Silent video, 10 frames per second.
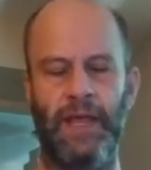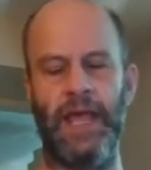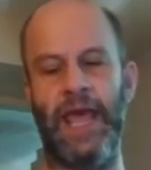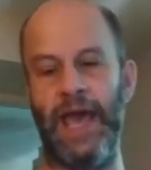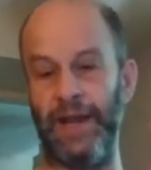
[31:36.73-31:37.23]

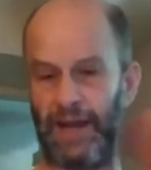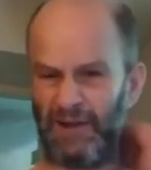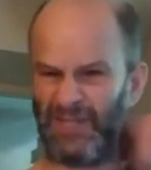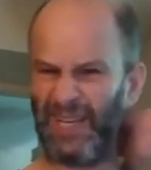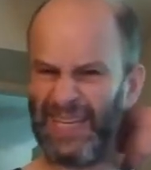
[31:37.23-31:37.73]
And I
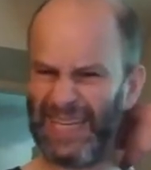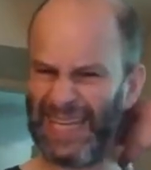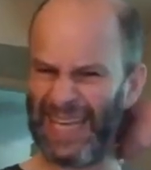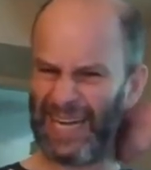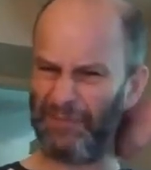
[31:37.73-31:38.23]
was a
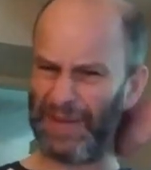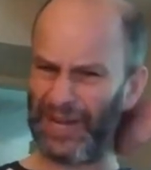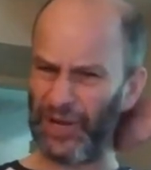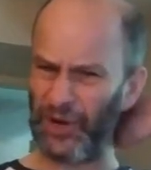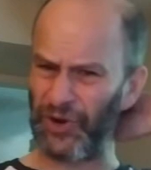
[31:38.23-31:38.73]
little
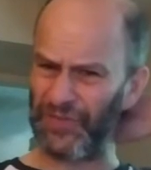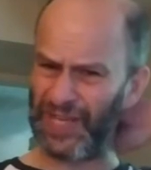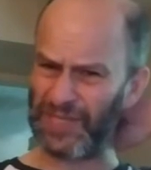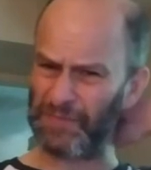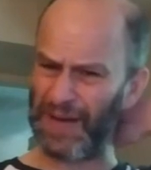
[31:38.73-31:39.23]
bit
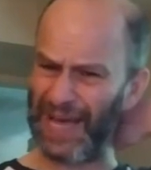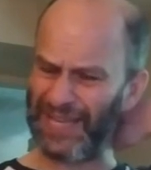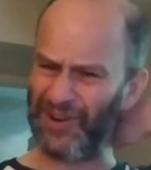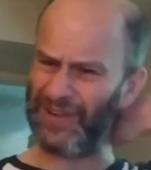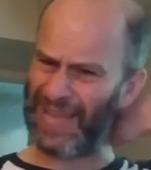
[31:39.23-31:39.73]
nervous, but,
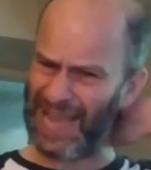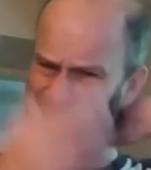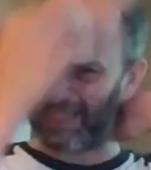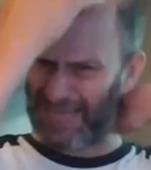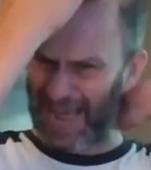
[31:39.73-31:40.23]
you know, he
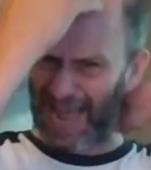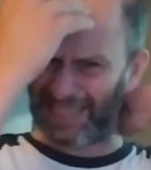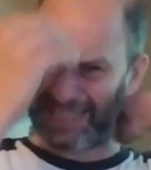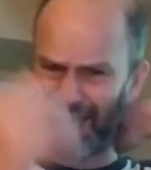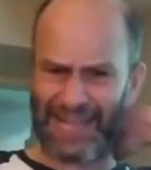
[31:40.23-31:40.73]
had the
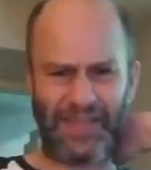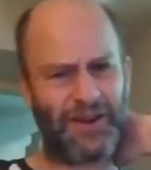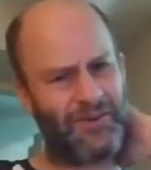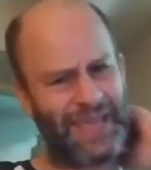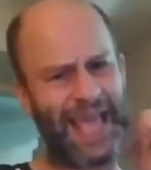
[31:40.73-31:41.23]
dots, and I
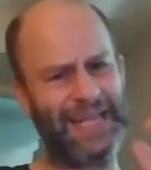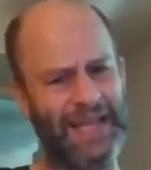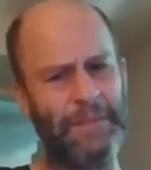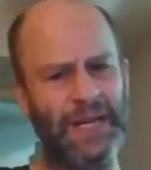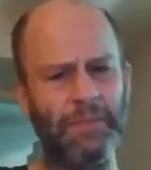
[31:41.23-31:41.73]
thought, okay,
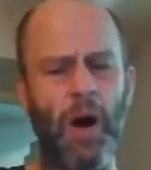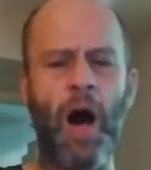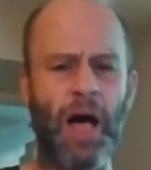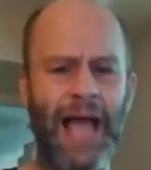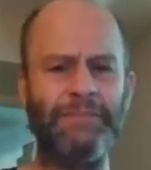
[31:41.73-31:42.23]
I'm in a
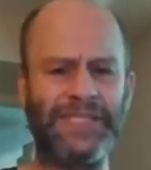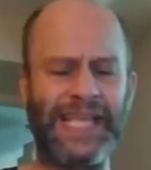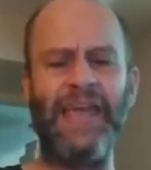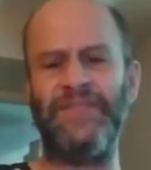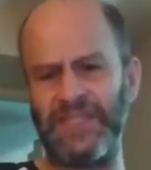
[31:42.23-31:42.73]
mall. I'm
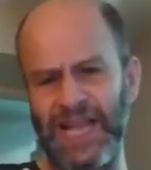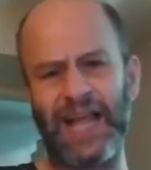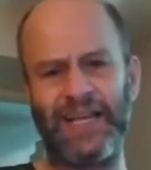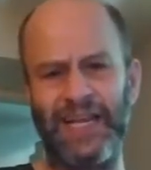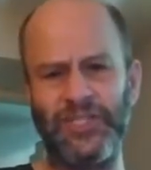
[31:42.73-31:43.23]
safe. He's
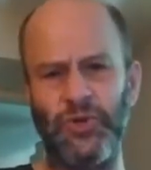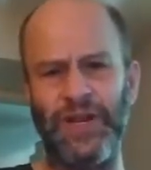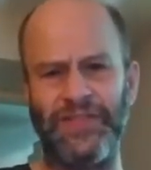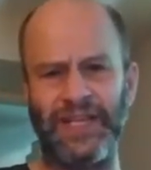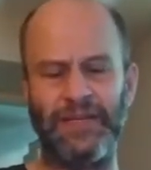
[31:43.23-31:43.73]
not going to do
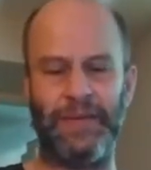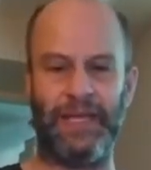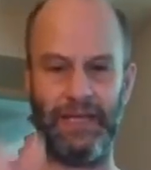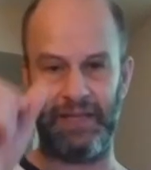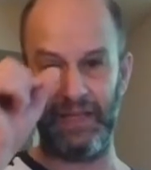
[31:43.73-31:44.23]
anything to
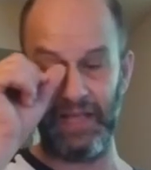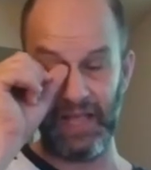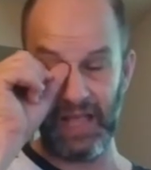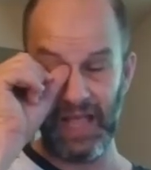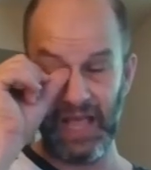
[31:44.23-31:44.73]
me.
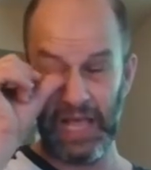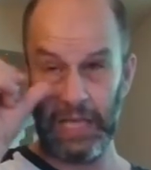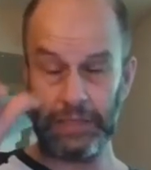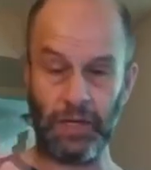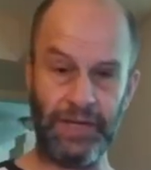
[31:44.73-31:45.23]

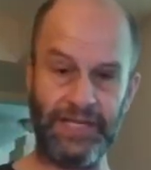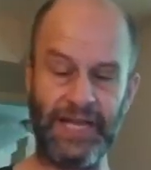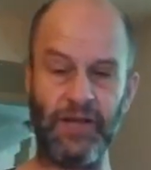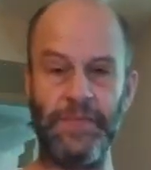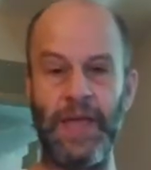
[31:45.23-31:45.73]
So he
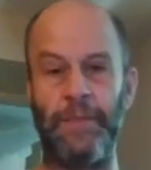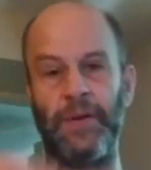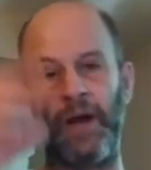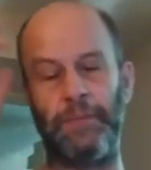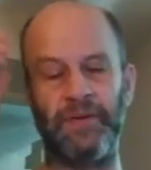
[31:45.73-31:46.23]
took me up a
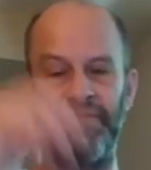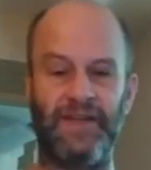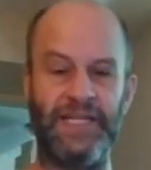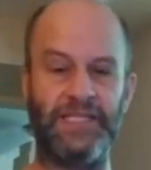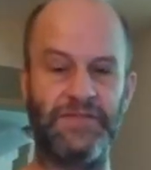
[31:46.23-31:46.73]
couple of
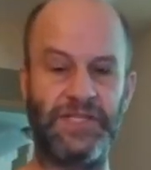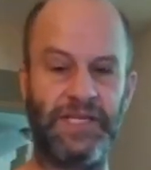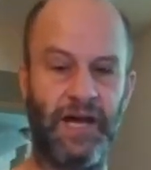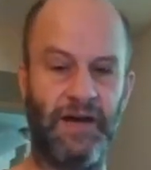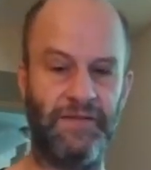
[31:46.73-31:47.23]
flights,
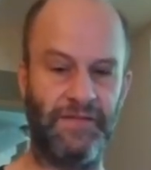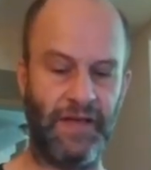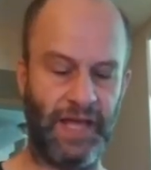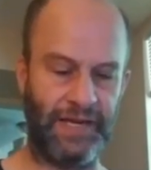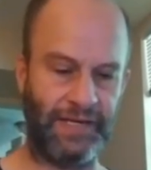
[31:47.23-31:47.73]
of, uh,
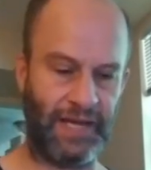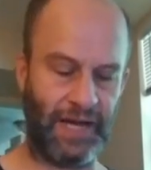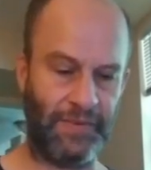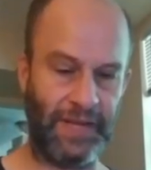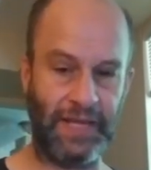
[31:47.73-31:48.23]
and
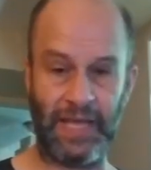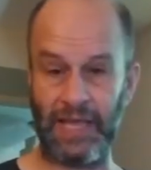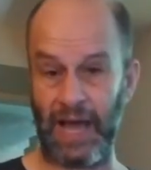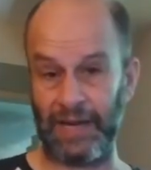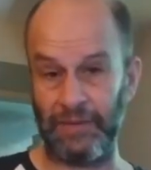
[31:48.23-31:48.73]
uh, we
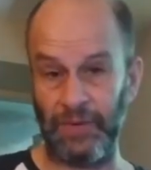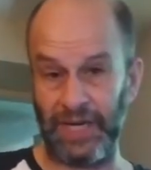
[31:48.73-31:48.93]
got it.